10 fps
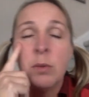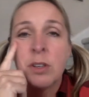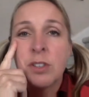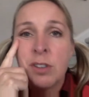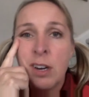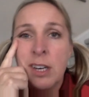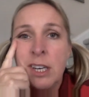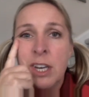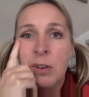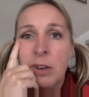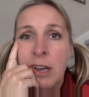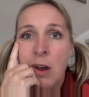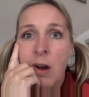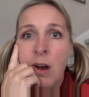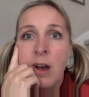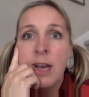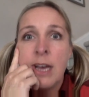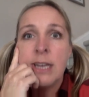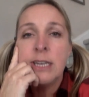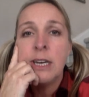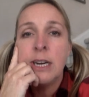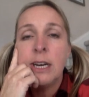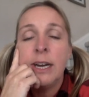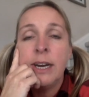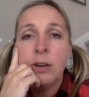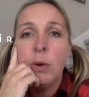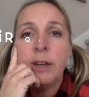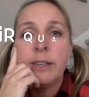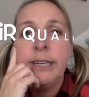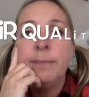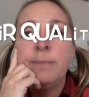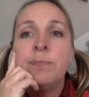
We're starting a unit on air quality.